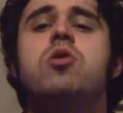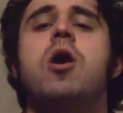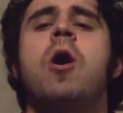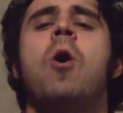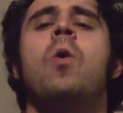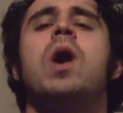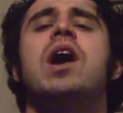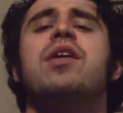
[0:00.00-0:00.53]

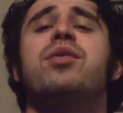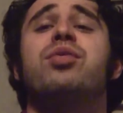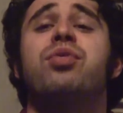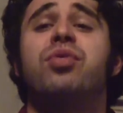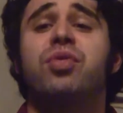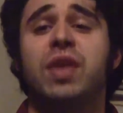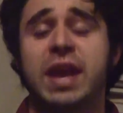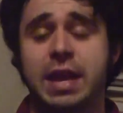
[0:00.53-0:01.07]
know a
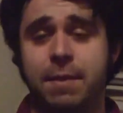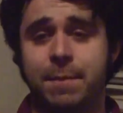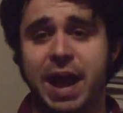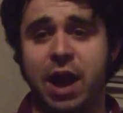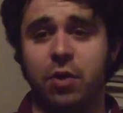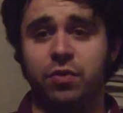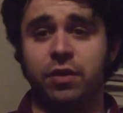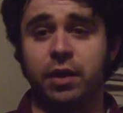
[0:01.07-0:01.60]
thing
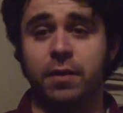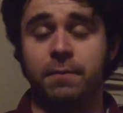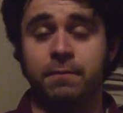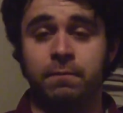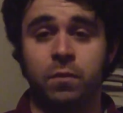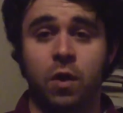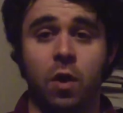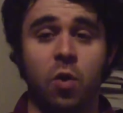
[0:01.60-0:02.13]
about
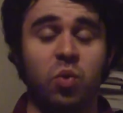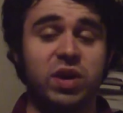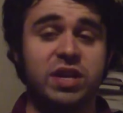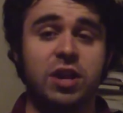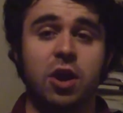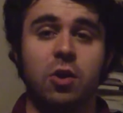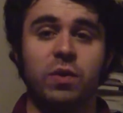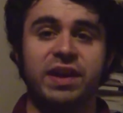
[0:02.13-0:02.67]
them. All we
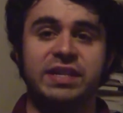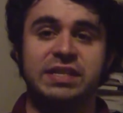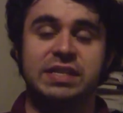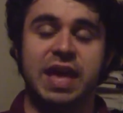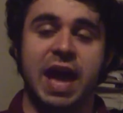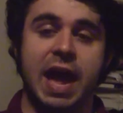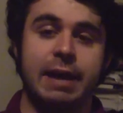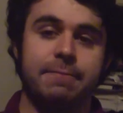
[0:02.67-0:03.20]
know is
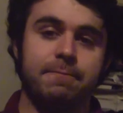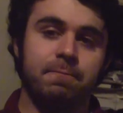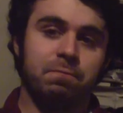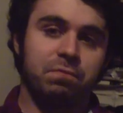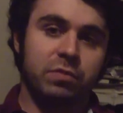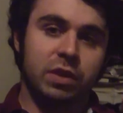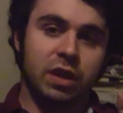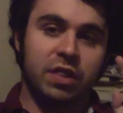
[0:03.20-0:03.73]
that
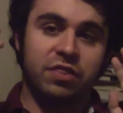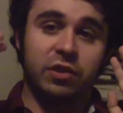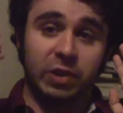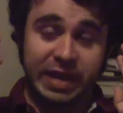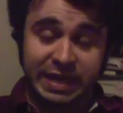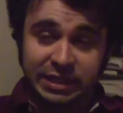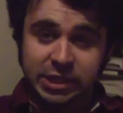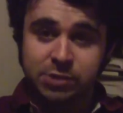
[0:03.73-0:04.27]
they're
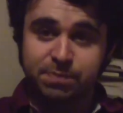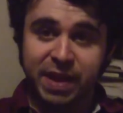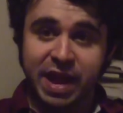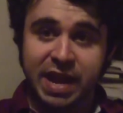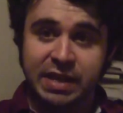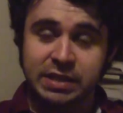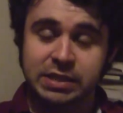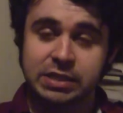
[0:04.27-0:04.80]
in
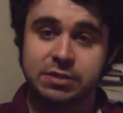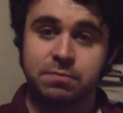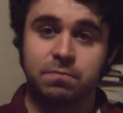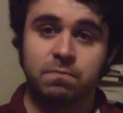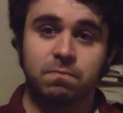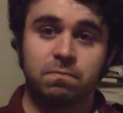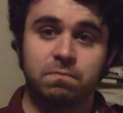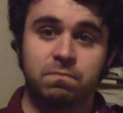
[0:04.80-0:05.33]
space.
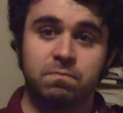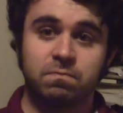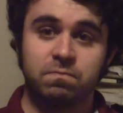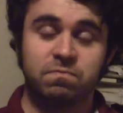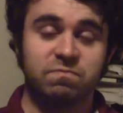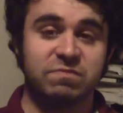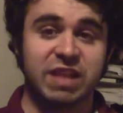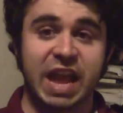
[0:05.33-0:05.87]

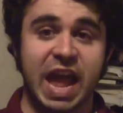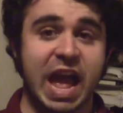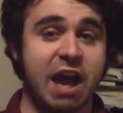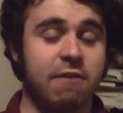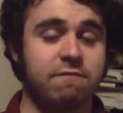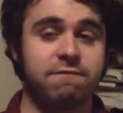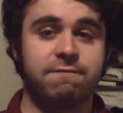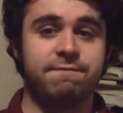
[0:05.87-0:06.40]
They
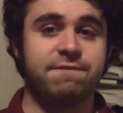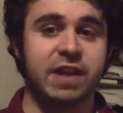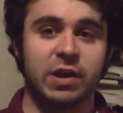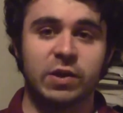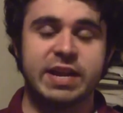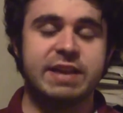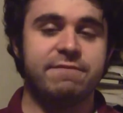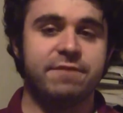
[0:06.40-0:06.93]
have
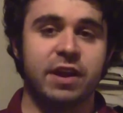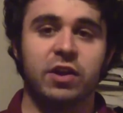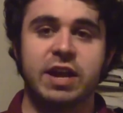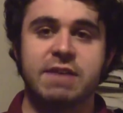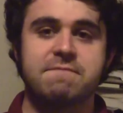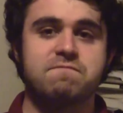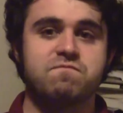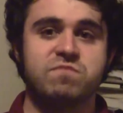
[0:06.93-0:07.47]
very,
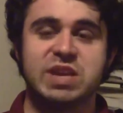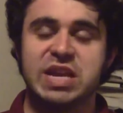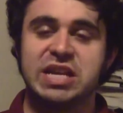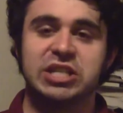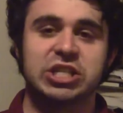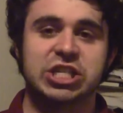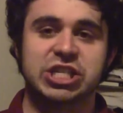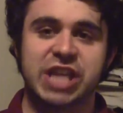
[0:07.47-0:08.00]
very
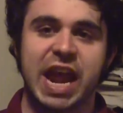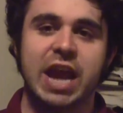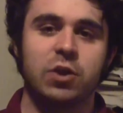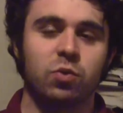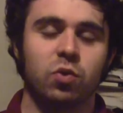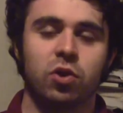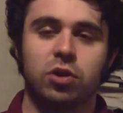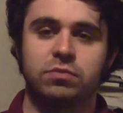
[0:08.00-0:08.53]
mean
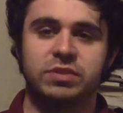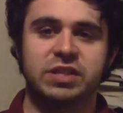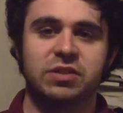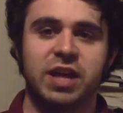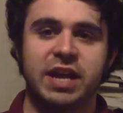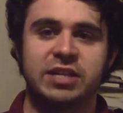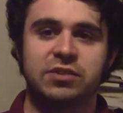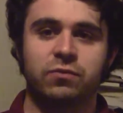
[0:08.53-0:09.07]
sandworms, the
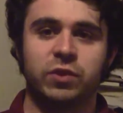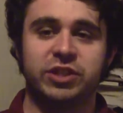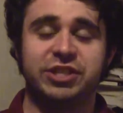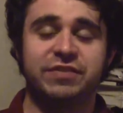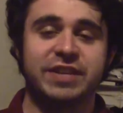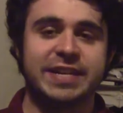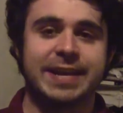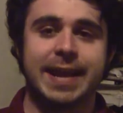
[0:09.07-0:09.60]
likes of which
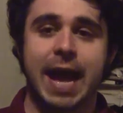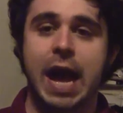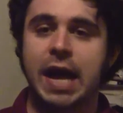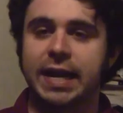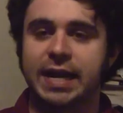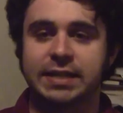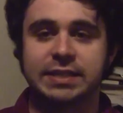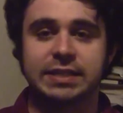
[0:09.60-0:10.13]
even
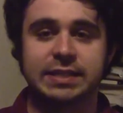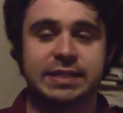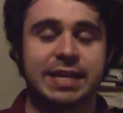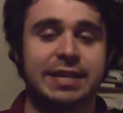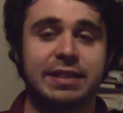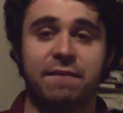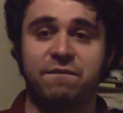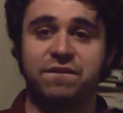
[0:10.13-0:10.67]
God hasn't
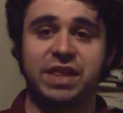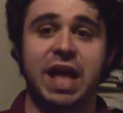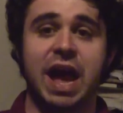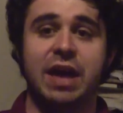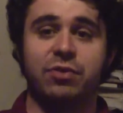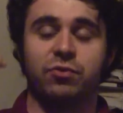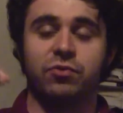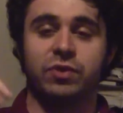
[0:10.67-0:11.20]
seen, that
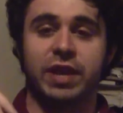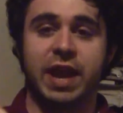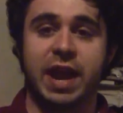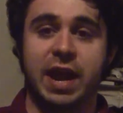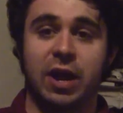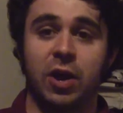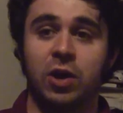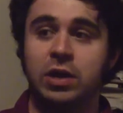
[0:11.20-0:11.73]
fly through the
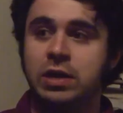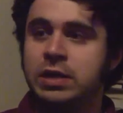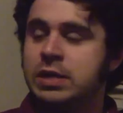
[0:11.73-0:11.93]
air.